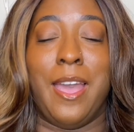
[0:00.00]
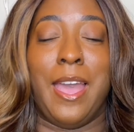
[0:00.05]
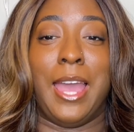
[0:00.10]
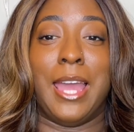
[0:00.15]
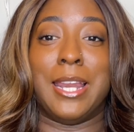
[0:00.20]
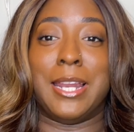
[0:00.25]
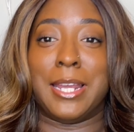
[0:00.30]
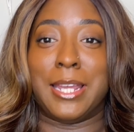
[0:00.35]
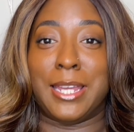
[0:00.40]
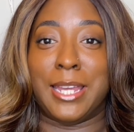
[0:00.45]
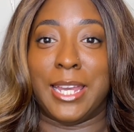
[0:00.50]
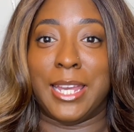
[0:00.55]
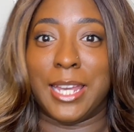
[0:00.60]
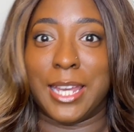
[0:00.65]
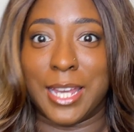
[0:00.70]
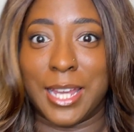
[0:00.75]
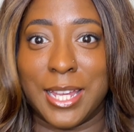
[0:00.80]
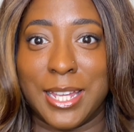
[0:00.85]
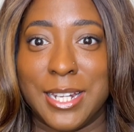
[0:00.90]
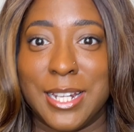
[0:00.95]
And
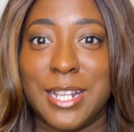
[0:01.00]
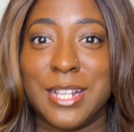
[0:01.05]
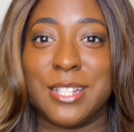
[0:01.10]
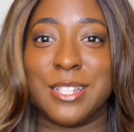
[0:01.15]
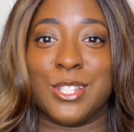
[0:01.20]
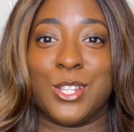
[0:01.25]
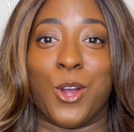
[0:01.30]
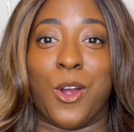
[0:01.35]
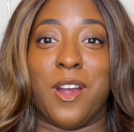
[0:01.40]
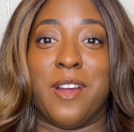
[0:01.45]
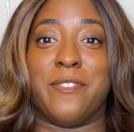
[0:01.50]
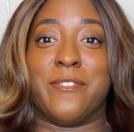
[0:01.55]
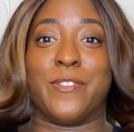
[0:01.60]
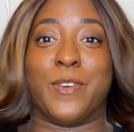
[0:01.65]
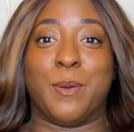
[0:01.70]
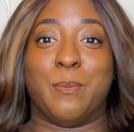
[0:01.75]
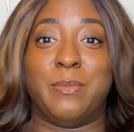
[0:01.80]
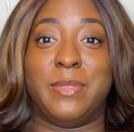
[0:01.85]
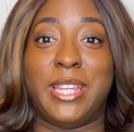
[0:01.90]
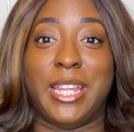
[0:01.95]
again, start
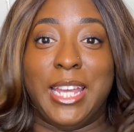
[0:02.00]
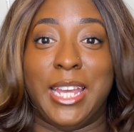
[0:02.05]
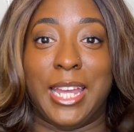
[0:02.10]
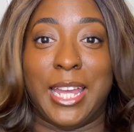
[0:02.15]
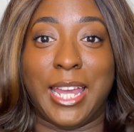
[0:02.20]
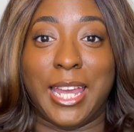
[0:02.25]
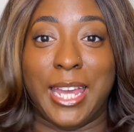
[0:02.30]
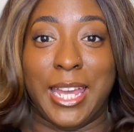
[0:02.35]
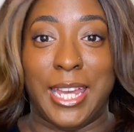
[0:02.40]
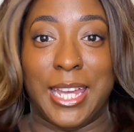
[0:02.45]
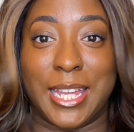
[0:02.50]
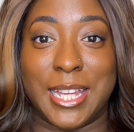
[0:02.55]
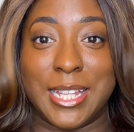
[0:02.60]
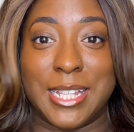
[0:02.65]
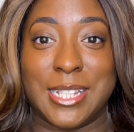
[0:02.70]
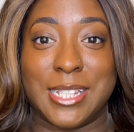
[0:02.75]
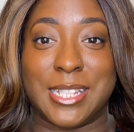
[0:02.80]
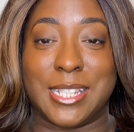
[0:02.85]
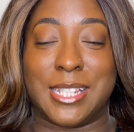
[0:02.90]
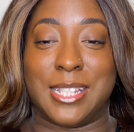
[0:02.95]
from the
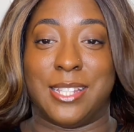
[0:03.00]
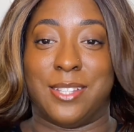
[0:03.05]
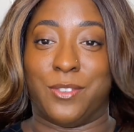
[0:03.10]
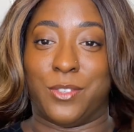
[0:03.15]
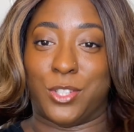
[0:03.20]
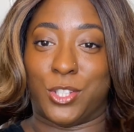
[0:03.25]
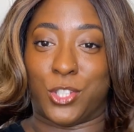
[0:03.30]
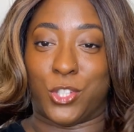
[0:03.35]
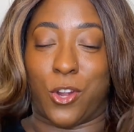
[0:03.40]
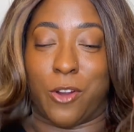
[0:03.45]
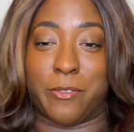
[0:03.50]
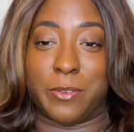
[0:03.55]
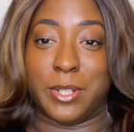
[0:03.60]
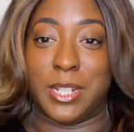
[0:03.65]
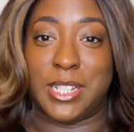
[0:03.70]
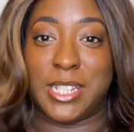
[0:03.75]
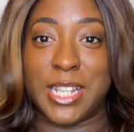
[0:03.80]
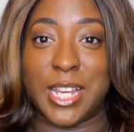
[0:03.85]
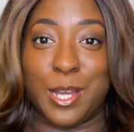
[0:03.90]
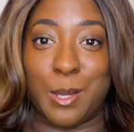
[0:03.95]
ends, start from
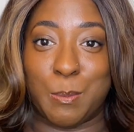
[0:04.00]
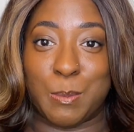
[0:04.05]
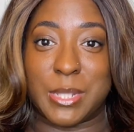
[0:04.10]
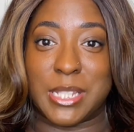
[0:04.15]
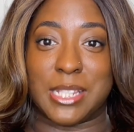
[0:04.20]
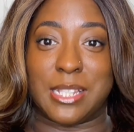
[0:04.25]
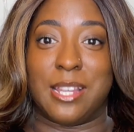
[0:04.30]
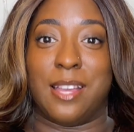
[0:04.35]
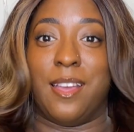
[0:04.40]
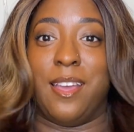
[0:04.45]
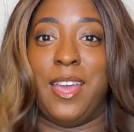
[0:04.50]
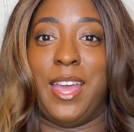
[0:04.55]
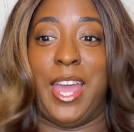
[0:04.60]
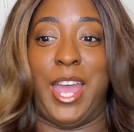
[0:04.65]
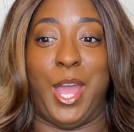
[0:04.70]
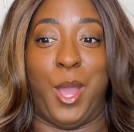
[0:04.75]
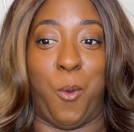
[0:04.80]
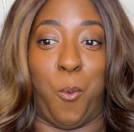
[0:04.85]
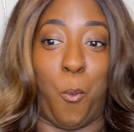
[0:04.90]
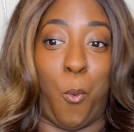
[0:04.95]
the tips,
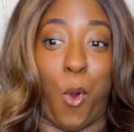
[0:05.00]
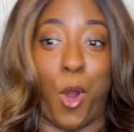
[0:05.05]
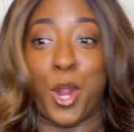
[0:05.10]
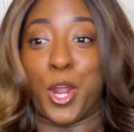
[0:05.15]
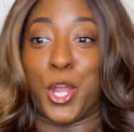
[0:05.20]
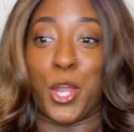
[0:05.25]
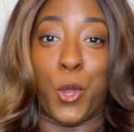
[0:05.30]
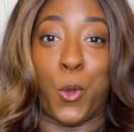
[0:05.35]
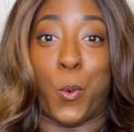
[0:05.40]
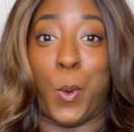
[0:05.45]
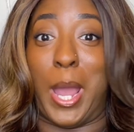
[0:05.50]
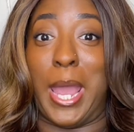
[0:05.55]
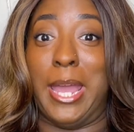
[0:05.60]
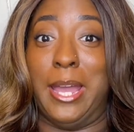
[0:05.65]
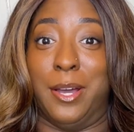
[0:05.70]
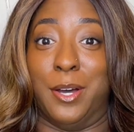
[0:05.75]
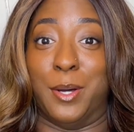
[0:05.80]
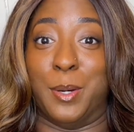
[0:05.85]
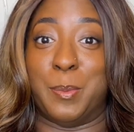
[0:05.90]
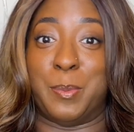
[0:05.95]
and work your
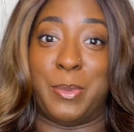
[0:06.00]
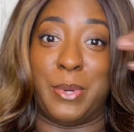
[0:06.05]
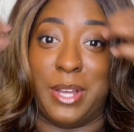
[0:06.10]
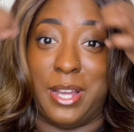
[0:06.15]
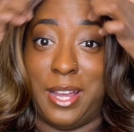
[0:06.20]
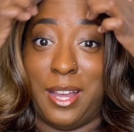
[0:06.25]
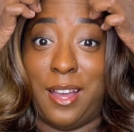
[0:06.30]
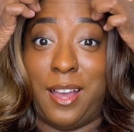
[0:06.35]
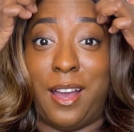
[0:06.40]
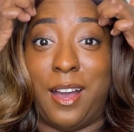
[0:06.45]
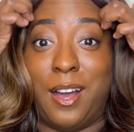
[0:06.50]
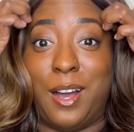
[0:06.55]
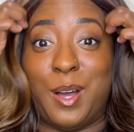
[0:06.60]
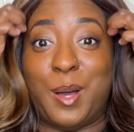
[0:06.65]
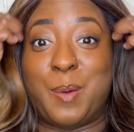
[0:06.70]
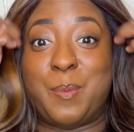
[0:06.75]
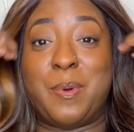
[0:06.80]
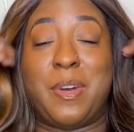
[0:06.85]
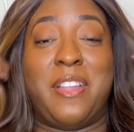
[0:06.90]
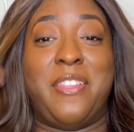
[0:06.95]
way
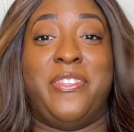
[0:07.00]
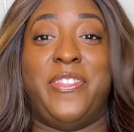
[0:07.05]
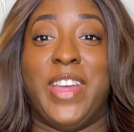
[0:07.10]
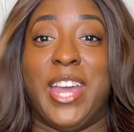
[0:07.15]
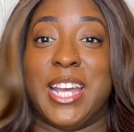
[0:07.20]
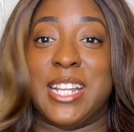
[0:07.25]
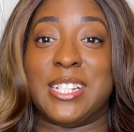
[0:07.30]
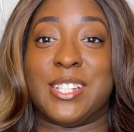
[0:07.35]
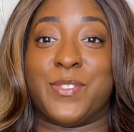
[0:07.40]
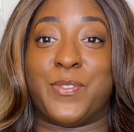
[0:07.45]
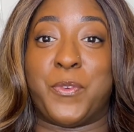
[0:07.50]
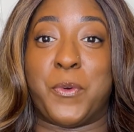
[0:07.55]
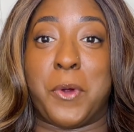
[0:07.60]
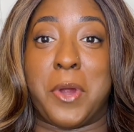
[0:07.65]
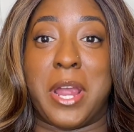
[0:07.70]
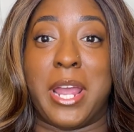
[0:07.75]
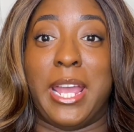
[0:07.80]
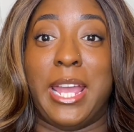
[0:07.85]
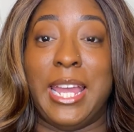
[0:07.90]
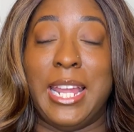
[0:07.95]
up. That's
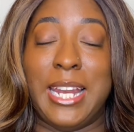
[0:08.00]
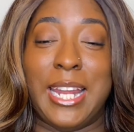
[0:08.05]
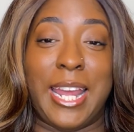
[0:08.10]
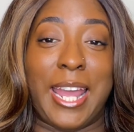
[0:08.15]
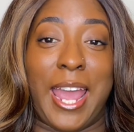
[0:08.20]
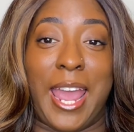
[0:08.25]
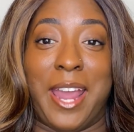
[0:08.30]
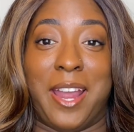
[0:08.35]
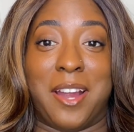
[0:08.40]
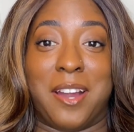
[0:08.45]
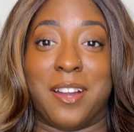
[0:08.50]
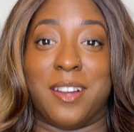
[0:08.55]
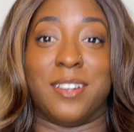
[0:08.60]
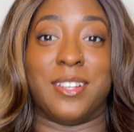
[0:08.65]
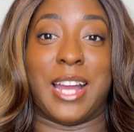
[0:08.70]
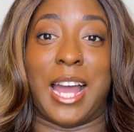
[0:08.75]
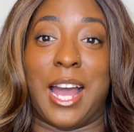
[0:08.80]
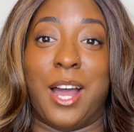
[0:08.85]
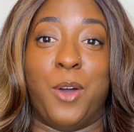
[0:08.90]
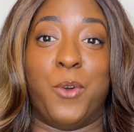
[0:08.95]
for any hair.
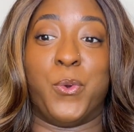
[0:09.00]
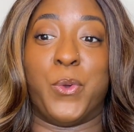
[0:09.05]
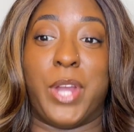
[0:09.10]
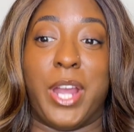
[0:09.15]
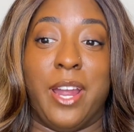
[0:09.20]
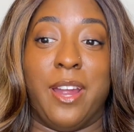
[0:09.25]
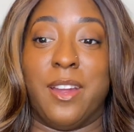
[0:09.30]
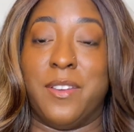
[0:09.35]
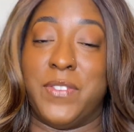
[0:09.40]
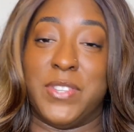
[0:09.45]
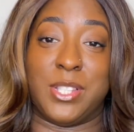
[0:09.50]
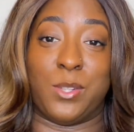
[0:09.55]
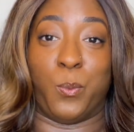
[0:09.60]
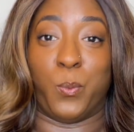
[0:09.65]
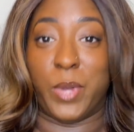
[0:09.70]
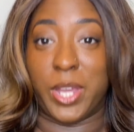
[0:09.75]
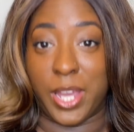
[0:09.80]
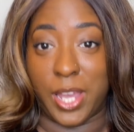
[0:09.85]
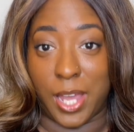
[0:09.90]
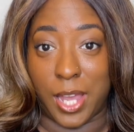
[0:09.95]
I don't care if it's a
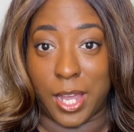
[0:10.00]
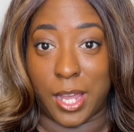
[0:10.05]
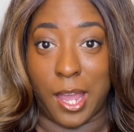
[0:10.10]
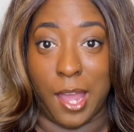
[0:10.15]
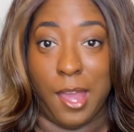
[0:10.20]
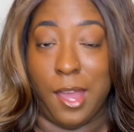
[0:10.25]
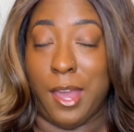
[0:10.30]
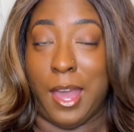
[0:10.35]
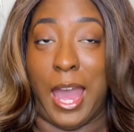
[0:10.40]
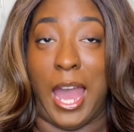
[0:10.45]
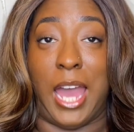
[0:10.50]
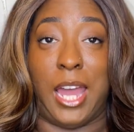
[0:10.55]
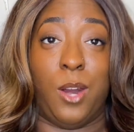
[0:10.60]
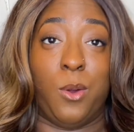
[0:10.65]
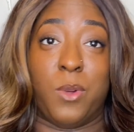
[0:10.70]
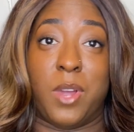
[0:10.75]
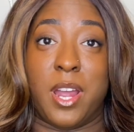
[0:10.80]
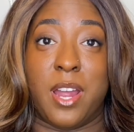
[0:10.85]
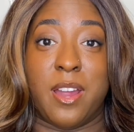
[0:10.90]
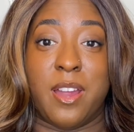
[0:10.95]
wig, I
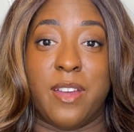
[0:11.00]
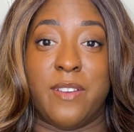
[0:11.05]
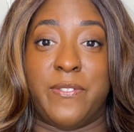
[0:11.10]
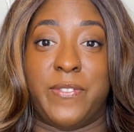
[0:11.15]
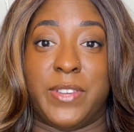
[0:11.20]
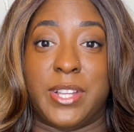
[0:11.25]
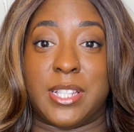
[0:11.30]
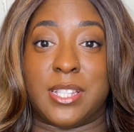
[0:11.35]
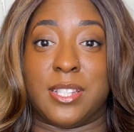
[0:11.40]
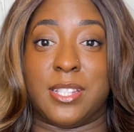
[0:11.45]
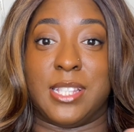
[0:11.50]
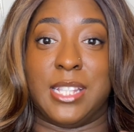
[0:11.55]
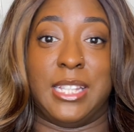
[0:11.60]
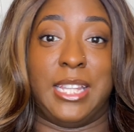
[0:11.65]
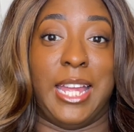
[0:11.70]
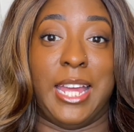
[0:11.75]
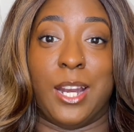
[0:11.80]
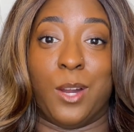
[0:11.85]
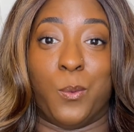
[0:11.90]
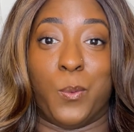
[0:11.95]
don't care if it's a
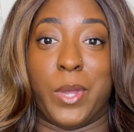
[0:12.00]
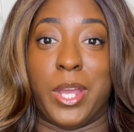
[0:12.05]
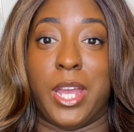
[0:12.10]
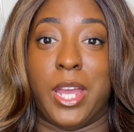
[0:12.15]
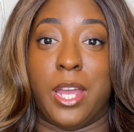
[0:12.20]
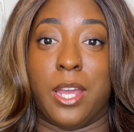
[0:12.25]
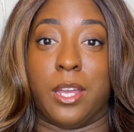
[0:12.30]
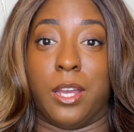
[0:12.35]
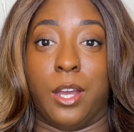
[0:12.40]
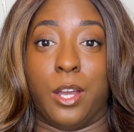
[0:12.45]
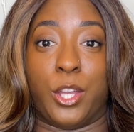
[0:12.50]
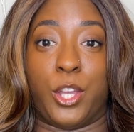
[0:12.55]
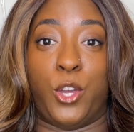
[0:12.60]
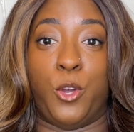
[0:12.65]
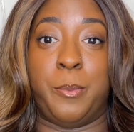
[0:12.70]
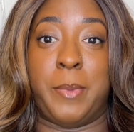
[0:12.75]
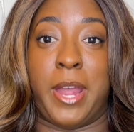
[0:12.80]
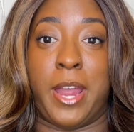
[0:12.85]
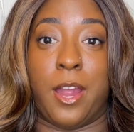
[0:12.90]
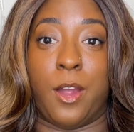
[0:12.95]
synthetic wig, a
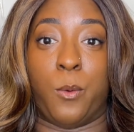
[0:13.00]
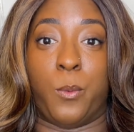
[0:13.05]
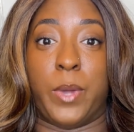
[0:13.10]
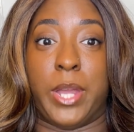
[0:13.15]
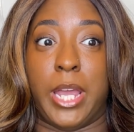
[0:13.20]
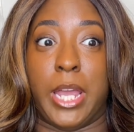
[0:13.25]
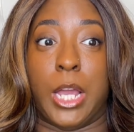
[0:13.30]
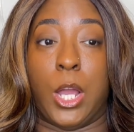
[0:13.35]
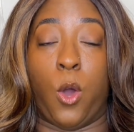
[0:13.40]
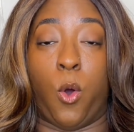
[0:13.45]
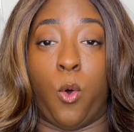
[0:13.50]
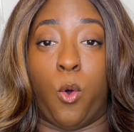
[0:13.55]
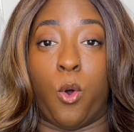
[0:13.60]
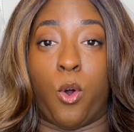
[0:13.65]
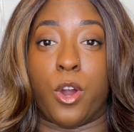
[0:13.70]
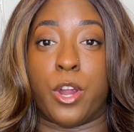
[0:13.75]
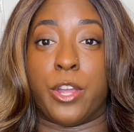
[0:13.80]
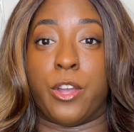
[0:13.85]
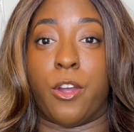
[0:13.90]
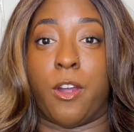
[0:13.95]
human hair wig,
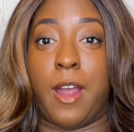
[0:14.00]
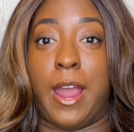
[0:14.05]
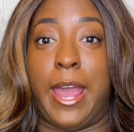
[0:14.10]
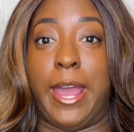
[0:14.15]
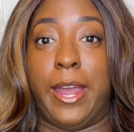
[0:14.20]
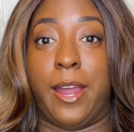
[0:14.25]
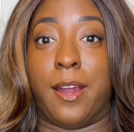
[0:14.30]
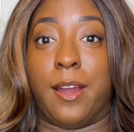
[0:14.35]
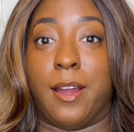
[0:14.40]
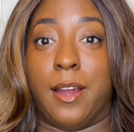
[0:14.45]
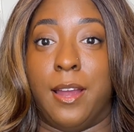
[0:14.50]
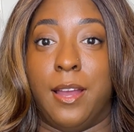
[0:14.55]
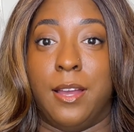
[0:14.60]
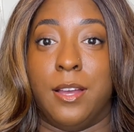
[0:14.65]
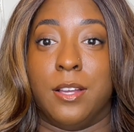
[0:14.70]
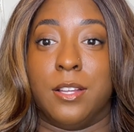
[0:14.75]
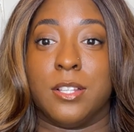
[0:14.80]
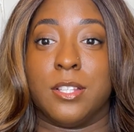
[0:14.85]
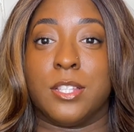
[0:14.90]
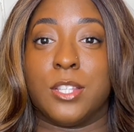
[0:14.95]
or your hair.
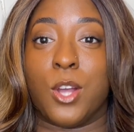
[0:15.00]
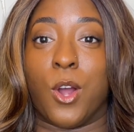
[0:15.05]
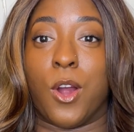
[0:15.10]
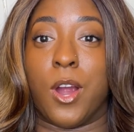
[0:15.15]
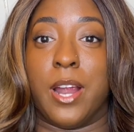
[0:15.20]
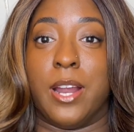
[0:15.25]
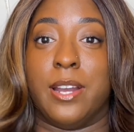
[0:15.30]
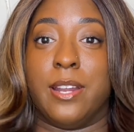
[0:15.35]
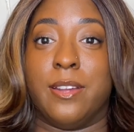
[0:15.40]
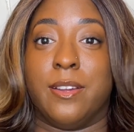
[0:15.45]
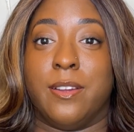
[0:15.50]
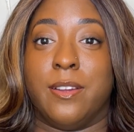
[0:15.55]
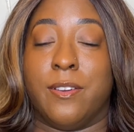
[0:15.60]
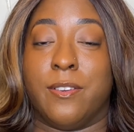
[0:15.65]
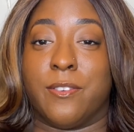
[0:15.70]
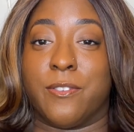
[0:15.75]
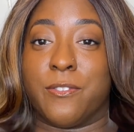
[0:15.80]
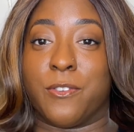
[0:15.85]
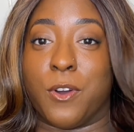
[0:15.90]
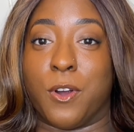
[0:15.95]
Start
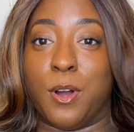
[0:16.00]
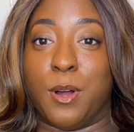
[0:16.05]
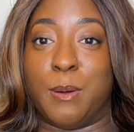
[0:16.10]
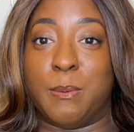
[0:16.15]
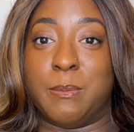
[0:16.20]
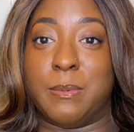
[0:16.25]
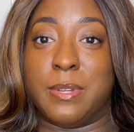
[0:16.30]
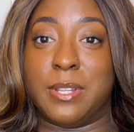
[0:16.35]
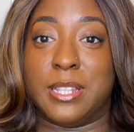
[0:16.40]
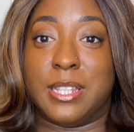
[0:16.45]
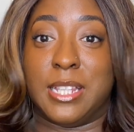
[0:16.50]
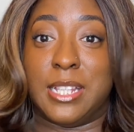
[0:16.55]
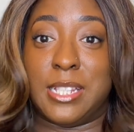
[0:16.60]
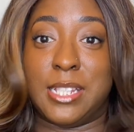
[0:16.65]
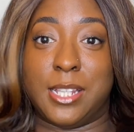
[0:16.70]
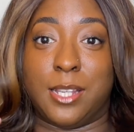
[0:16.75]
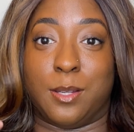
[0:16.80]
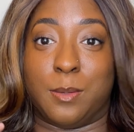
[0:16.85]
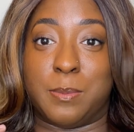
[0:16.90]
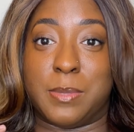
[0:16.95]
from the
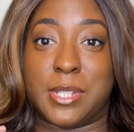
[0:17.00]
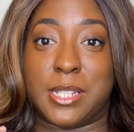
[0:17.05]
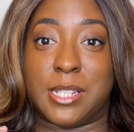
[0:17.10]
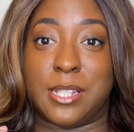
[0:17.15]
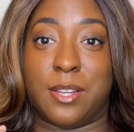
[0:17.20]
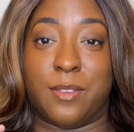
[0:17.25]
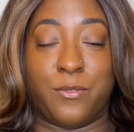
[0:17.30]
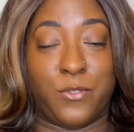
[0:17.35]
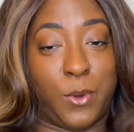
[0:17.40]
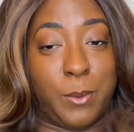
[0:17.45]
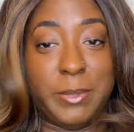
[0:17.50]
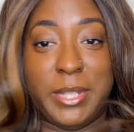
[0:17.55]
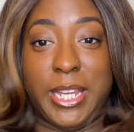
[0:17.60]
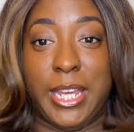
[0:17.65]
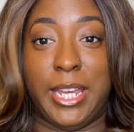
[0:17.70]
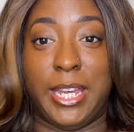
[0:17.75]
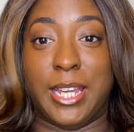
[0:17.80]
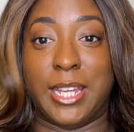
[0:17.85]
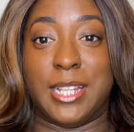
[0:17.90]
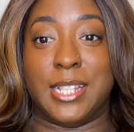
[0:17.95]
tips, from
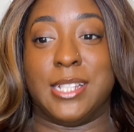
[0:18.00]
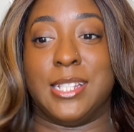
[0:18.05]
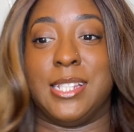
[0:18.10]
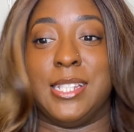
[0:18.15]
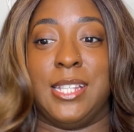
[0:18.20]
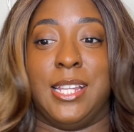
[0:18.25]
the ends.